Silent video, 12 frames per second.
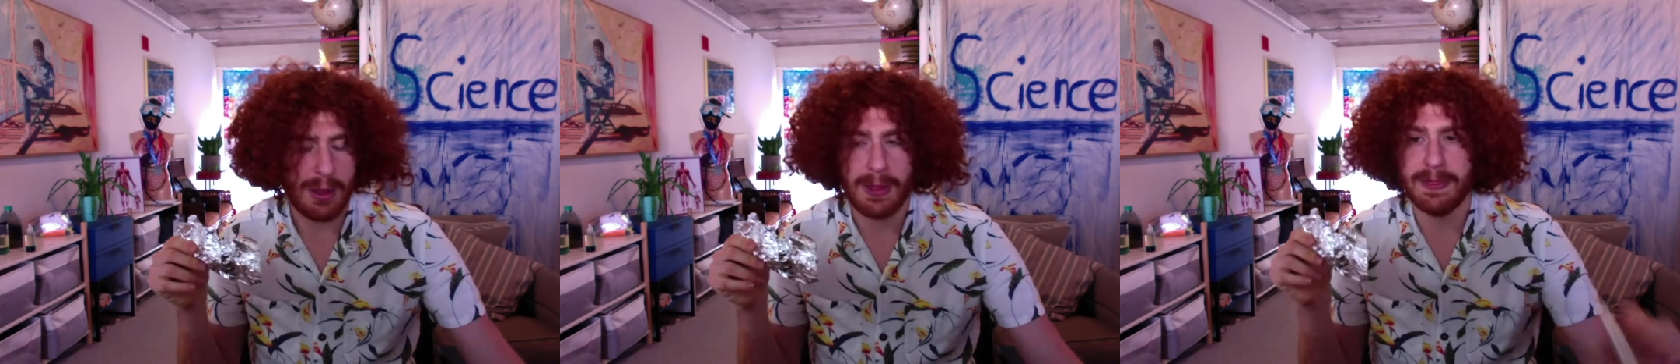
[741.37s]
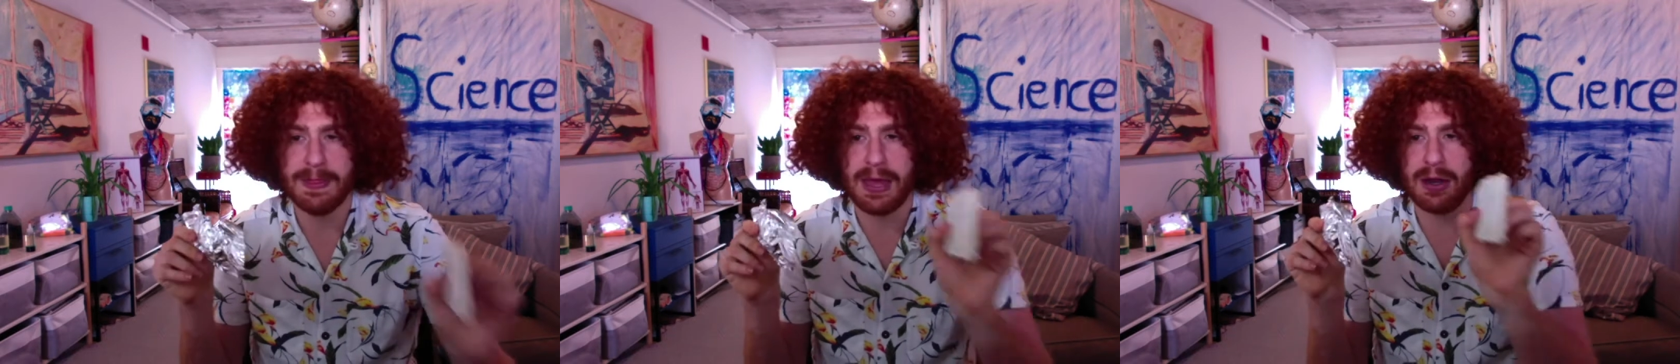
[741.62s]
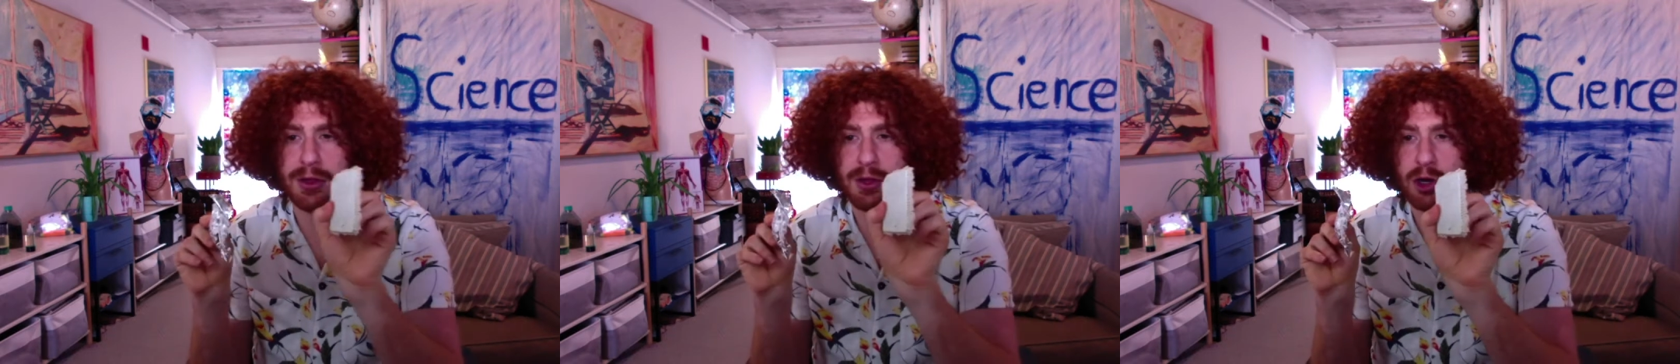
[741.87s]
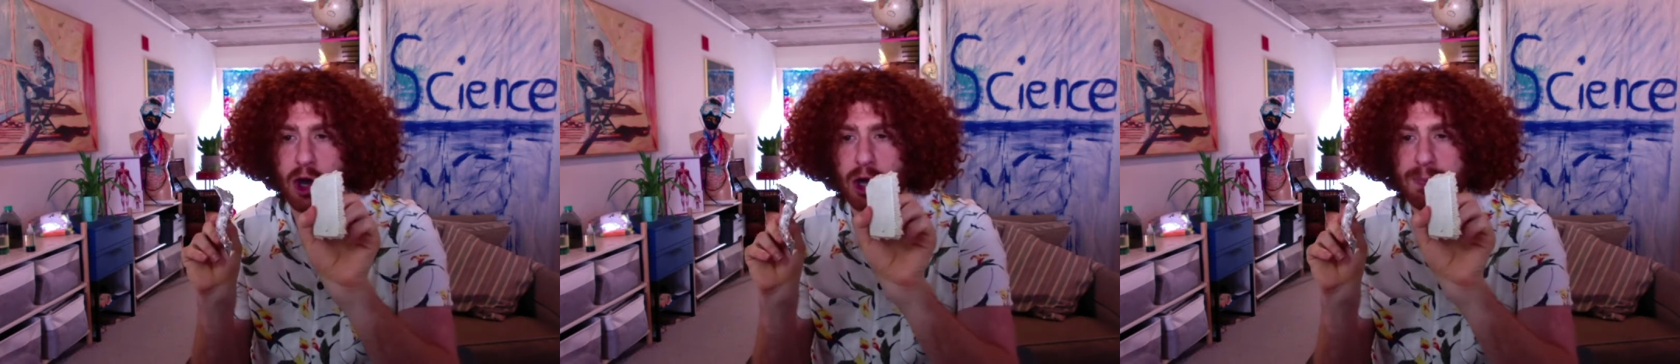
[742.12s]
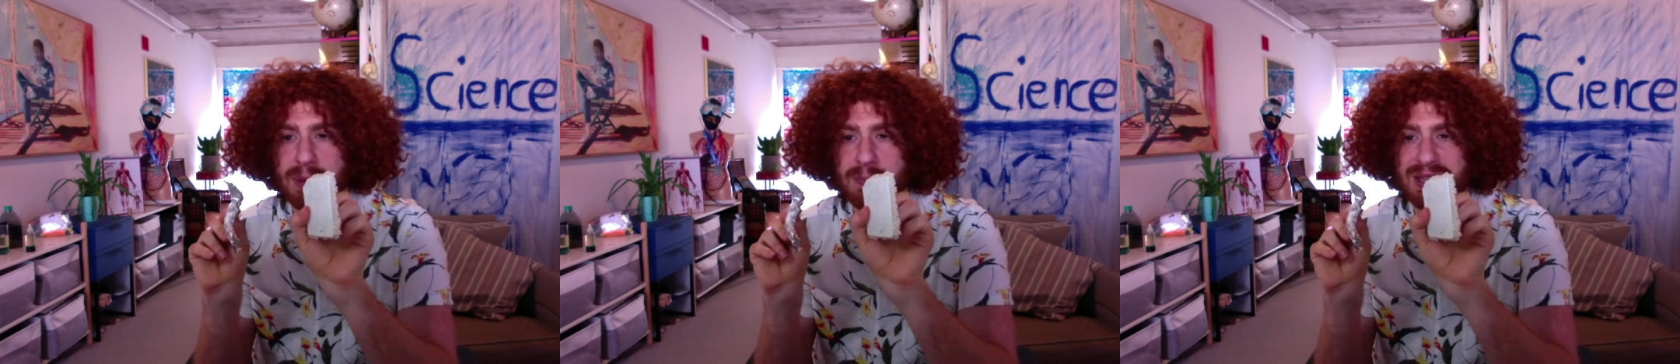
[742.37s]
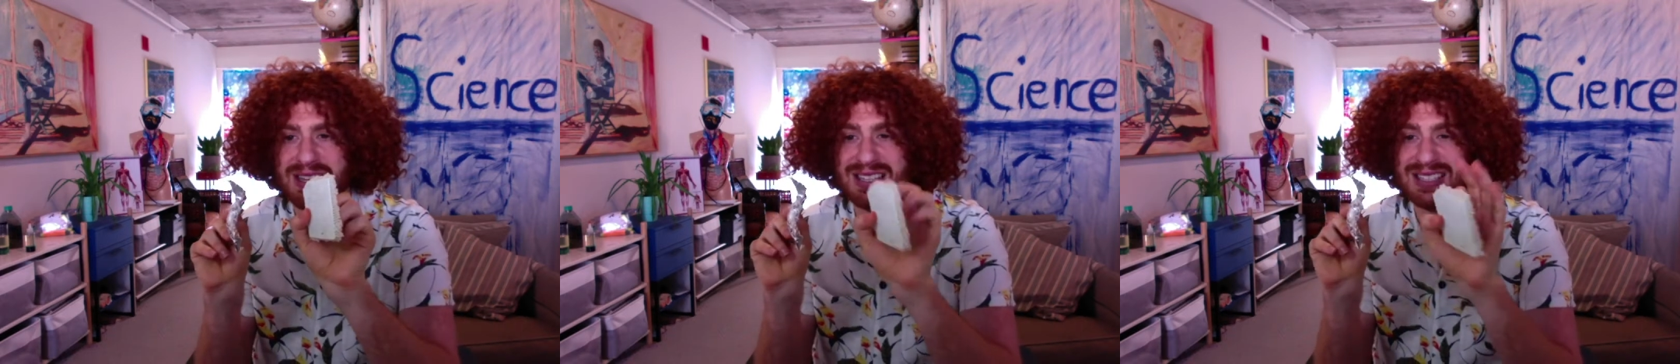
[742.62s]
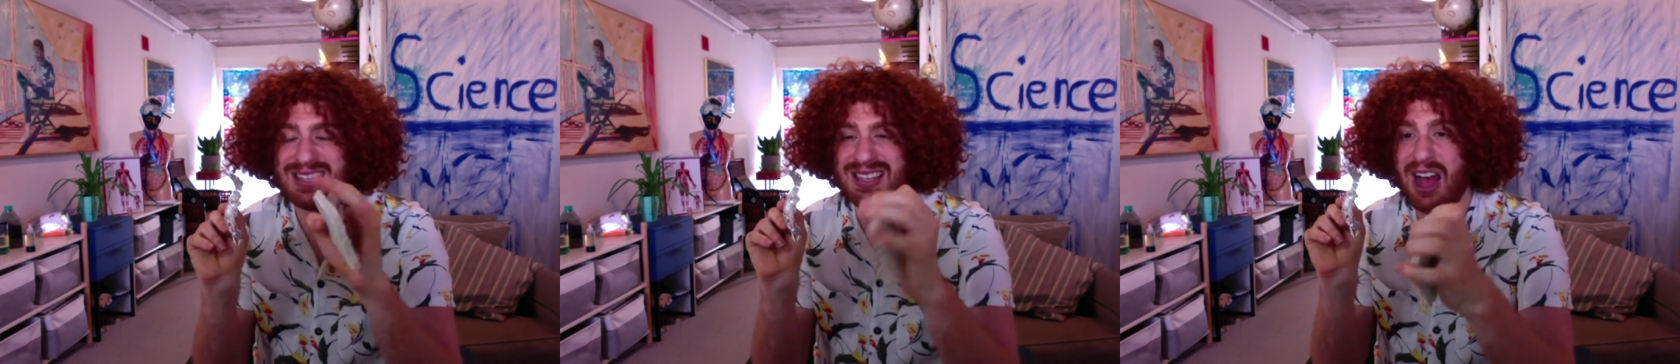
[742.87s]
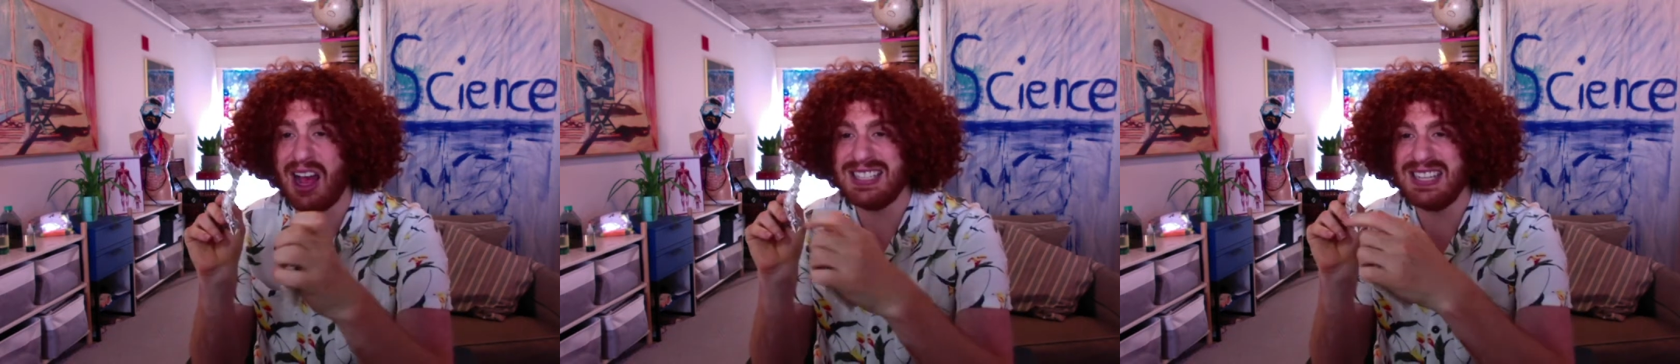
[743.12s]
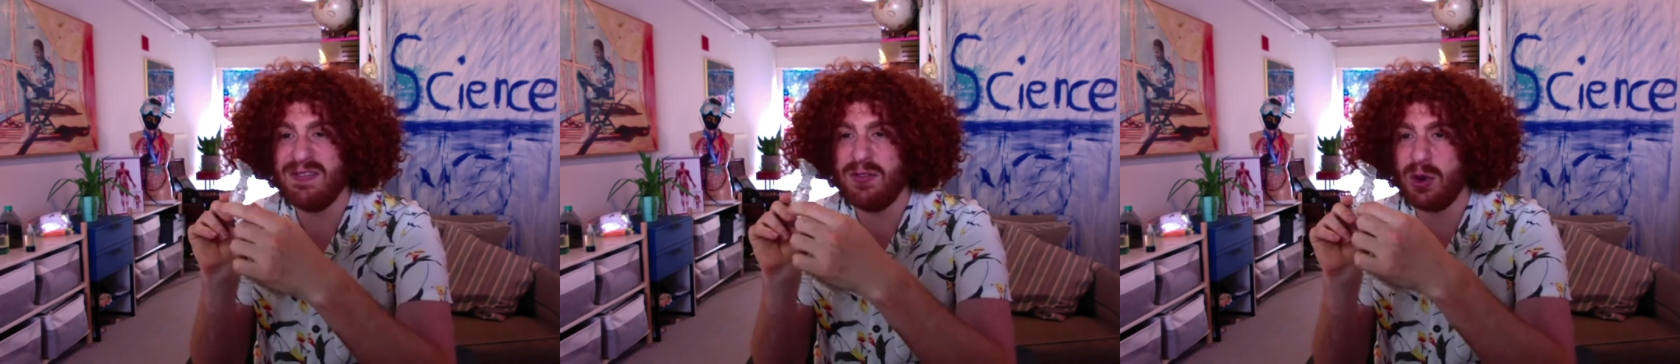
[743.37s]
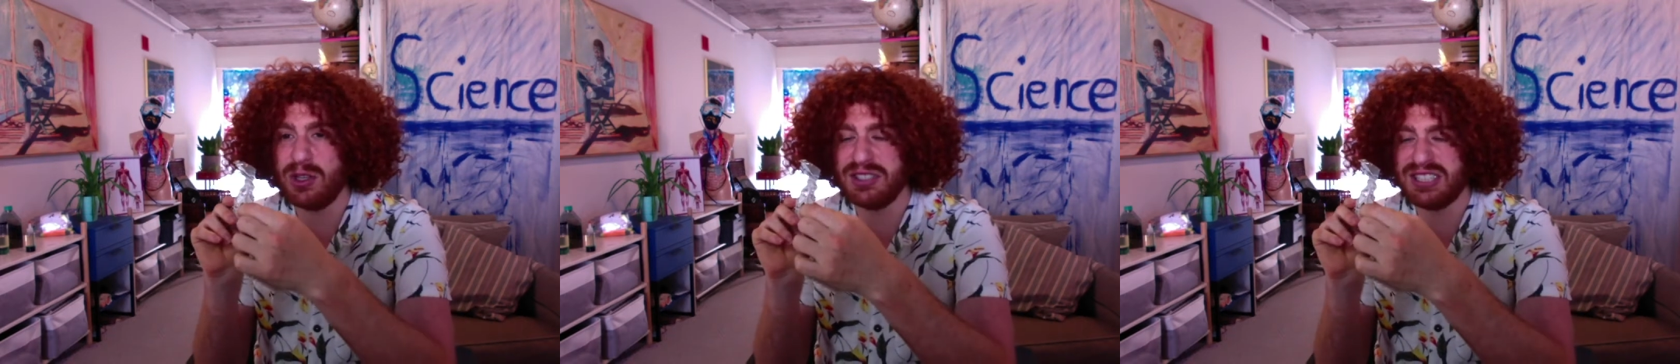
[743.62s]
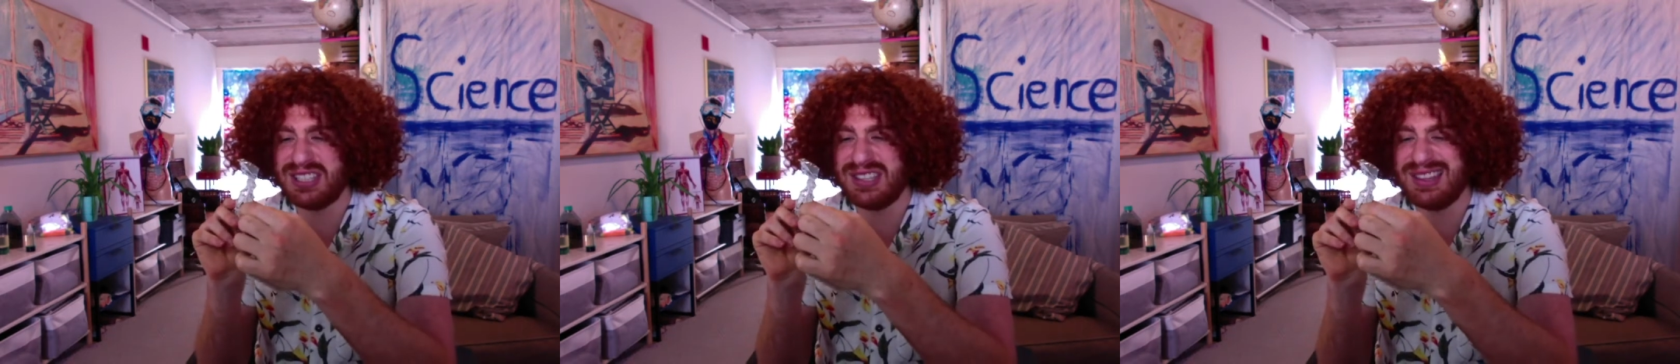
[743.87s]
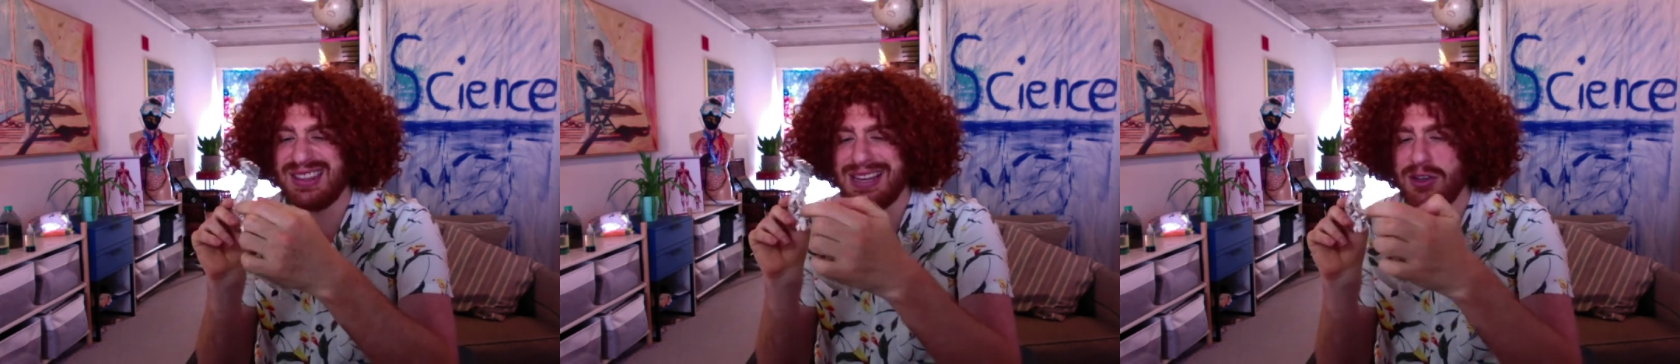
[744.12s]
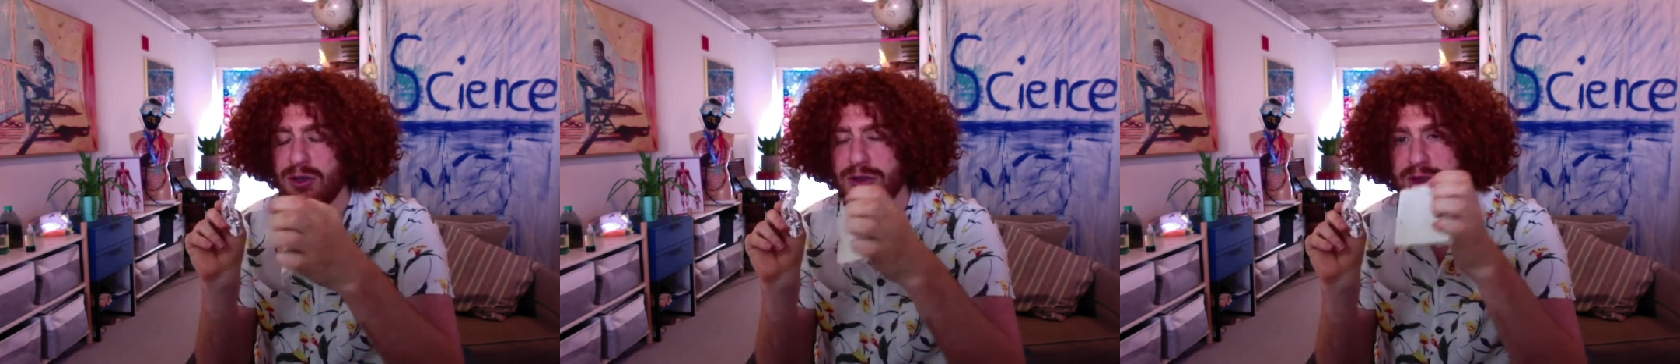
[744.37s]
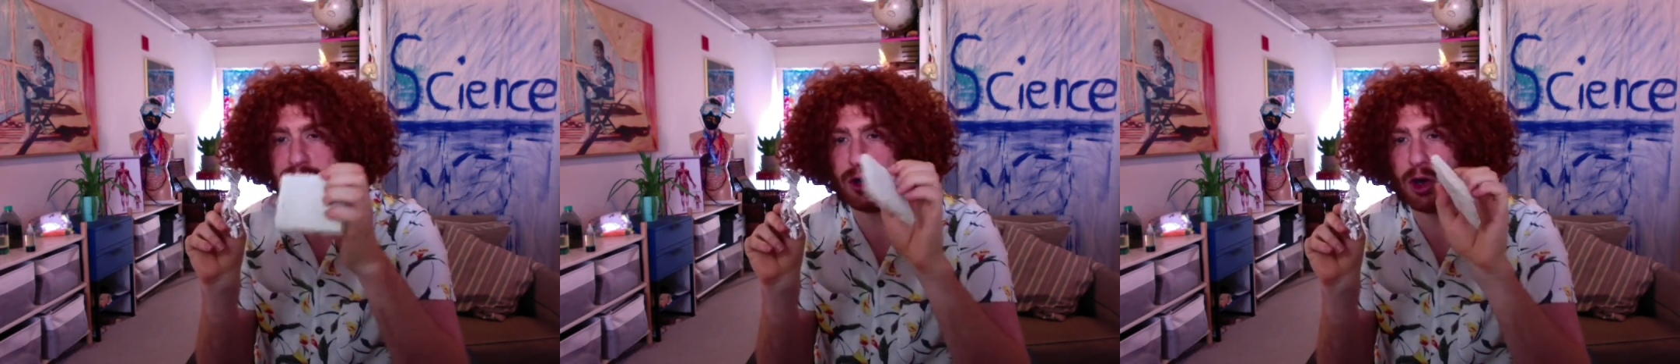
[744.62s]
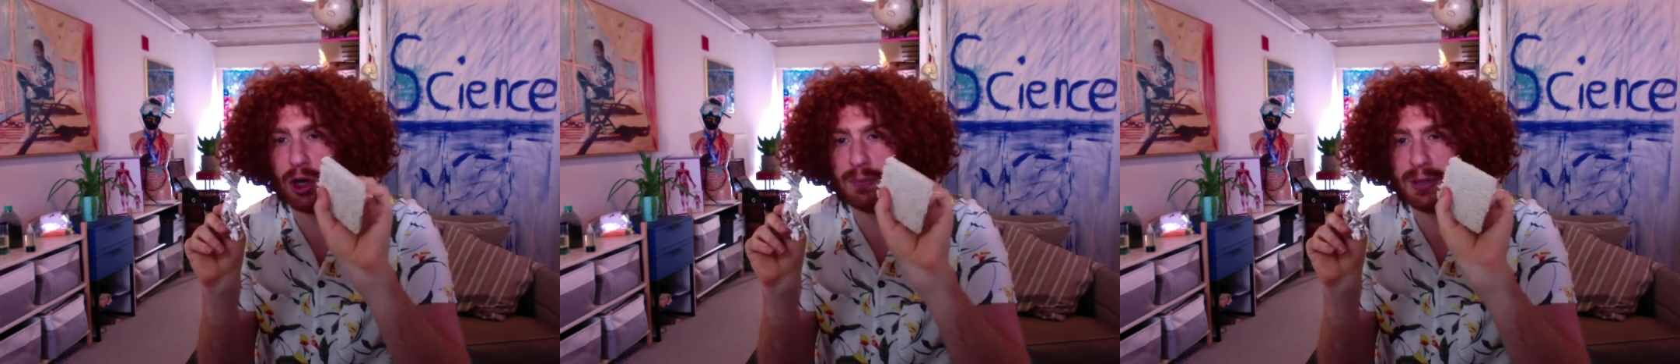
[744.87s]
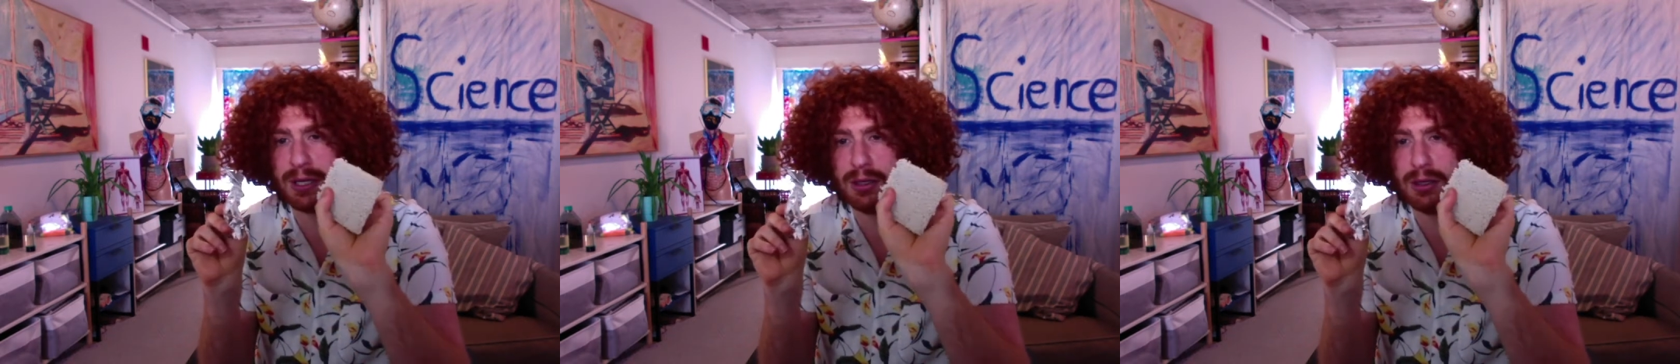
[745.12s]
than on the carpet because the tinfoil is thinner than the carpet?